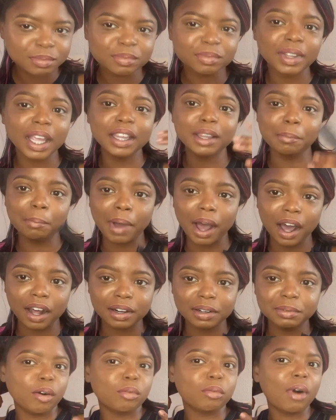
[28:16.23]
at the
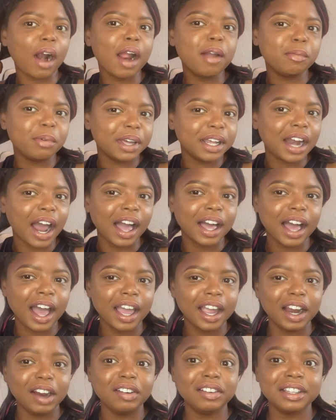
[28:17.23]
bottom. Right when I got
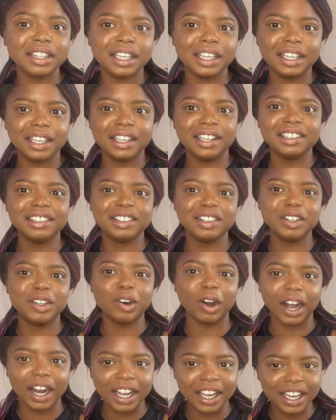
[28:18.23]
everything
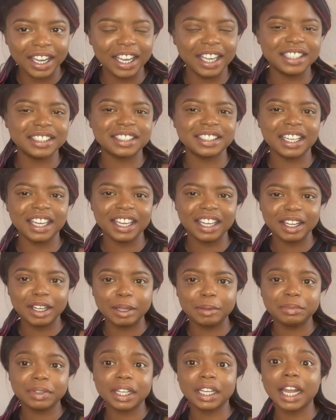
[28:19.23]
great and set
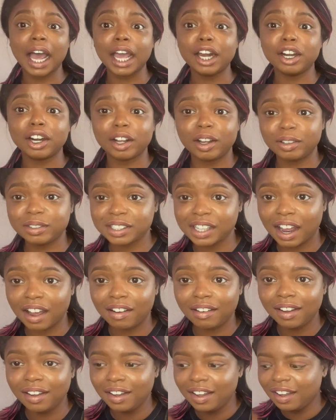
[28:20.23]
up, the lighter goes
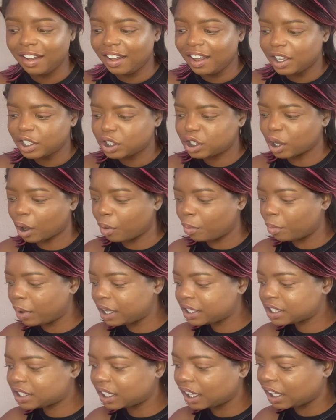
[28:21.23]
out. So
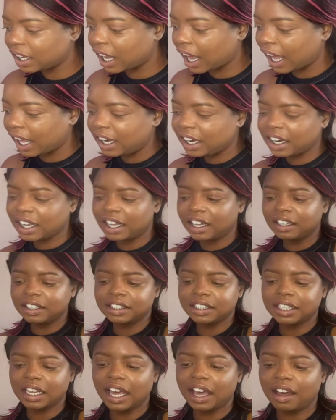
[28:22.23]
once the lighter
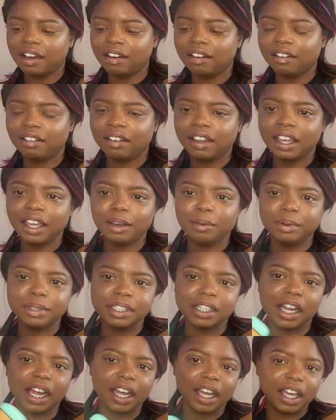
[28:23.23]
goes out, it was
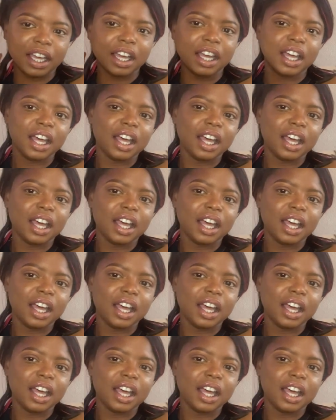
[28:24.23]
like,